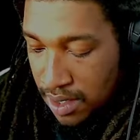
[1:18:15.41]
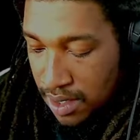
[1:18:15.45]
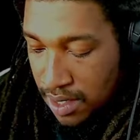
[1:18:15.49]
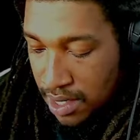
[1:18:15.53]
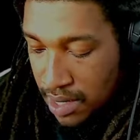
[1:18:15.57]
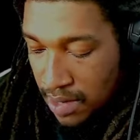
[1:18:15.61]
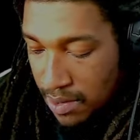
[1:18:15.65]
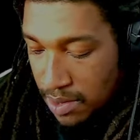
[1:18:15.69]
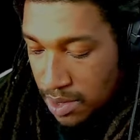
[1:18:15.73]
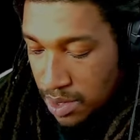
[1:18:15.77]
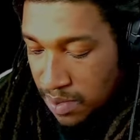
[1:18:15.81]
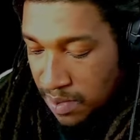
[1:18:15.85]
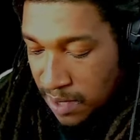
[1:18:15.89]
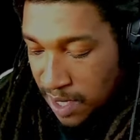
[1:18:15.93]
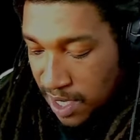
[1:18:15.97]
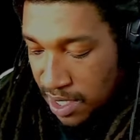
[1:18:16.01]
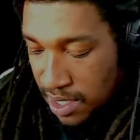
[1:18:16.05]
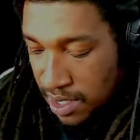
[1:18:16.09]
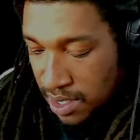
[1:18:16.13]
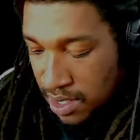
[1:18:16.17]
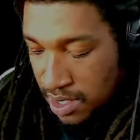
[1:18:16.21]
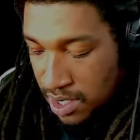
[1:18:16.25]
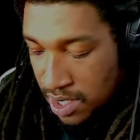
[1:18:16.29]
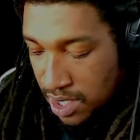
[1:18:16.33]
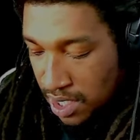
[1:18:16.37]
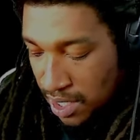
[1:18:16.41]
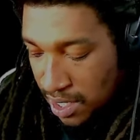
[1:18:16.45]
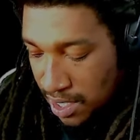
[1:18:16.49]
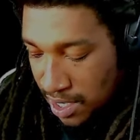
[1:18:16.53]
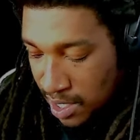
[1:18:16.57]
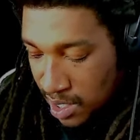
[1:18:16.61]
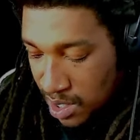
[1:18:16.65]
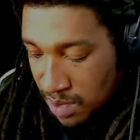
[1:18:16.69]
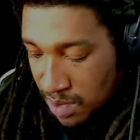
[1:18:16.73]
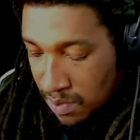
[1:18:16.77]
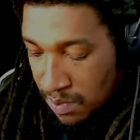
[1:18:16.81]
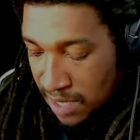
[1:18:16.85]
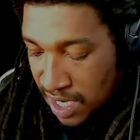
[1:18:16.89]
They respect each other
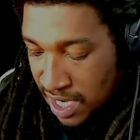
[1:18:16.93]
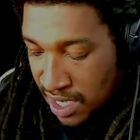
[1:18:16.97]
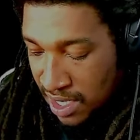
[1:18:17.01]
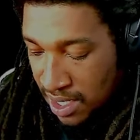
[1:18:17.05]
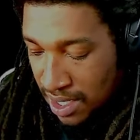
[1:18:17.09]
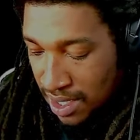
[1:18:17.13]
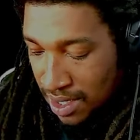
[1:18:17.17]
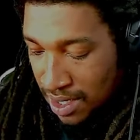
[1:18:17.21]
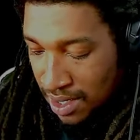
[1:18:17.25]
as men.